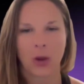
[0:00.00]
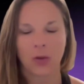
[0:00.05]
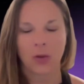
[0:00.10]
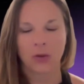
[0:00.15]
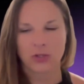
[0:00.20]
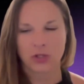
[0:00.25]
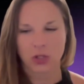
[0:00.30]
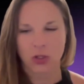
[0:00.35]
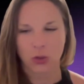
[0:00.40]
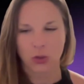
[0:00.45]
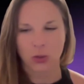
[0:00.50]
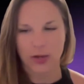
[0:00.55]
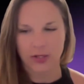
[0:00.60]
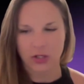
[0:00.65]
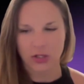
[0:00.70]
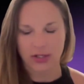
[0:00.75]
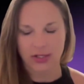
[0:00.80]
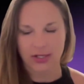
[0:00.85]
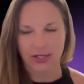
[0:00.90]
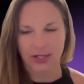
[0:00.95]
But two
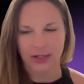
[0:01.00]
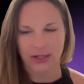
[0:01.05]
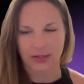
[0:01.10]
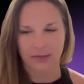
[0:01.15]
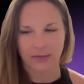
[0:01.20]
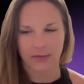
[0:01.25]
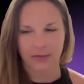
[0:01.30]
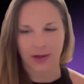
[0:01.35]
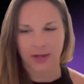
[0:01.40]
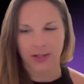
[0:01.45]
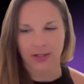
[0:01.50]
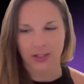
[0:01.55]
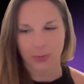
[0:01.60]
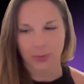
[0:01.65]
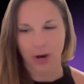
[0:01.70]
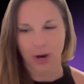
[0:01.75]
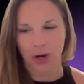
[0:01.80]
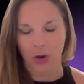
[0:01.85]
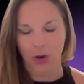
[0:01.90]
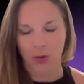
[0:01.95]
questions that kind of
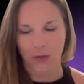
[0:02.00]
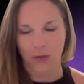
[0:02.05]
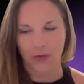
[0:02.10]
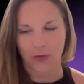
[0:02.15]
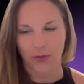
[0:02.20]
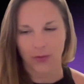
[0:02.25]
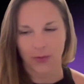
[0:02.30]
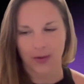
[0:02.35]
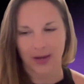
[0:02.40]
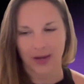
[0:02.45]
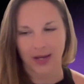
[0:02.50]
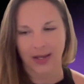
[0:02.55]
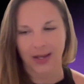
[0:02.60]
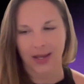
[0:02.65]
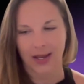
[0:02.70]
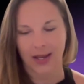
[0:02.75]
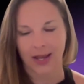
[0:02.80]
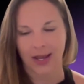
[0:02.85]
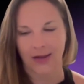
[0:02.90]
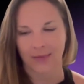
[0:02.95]
sprung off for
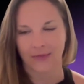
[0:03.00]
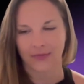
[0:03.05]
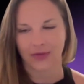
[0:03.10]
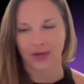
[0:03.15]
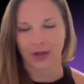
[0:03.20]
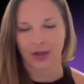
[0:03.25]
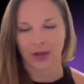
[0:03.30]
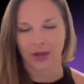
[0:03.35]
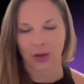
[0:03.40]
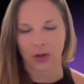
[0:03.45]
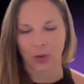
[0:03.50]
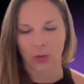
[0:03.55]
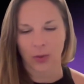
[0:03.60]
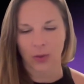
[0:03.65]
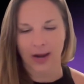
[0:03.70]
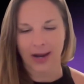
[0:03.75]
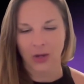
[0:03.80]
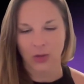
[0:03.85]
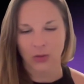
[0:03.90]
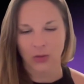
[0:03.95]
me
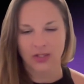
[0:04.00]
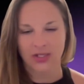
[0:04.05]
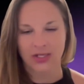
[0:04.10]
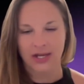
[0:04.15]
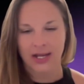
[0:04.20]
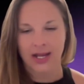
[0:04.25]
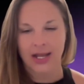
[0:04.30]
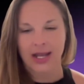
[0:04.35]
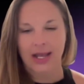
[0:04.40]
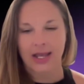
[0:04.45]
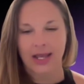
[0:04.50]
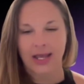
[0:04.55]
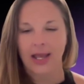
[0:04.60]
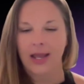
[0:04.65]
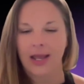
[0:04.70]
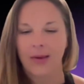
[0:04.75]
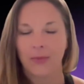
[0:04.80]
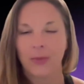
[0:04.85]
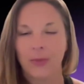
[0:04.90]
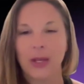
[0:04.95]
around
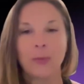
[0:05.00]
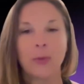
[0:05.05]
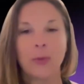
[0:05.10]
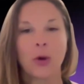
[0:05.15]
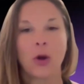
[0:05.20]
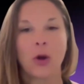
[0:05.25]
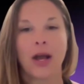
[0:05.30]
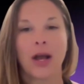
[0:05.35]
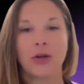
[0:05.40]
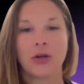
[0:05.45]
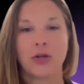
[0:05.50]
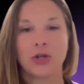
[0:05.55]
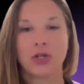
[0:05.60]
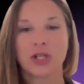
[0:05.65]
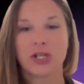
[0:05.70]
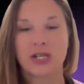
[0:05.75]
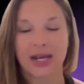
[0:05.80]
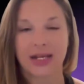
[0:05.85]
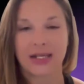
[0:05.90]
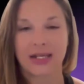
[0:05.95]
people
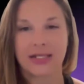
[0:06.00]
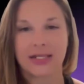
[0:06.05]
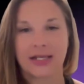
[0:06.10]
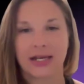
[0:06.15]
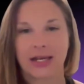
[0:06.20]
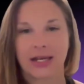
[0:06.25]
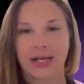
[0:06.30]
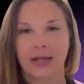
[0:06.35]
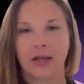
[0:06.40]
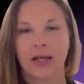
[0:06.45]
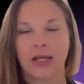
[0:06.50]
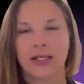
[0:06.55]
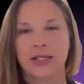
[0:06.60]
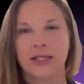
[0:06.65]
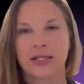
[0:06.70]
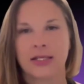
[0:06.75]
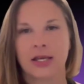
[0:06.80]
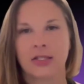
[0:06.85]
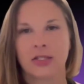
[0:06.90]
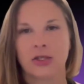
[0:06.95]
understanding,
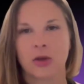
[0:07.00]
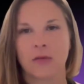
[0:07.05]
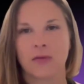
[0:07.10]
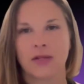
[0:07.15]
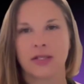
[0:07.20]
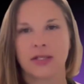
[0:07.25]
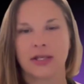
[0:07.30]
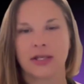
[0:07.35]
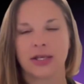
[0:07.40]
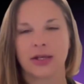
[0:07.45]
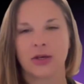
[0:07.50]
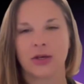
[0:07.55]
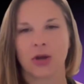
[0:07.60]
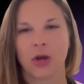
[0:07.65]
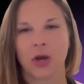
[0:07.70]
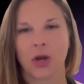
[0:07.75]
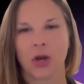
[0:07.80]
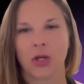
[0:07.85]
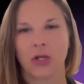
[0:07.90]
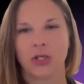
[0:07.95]
because it's obviously
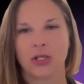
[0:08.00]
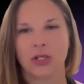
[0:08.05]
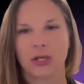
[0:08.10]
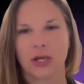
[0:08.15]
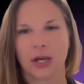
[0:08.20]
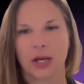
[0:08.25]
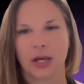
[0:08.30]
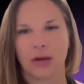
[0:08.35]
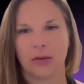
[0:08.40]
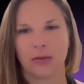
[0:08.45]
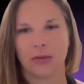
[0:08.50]
not,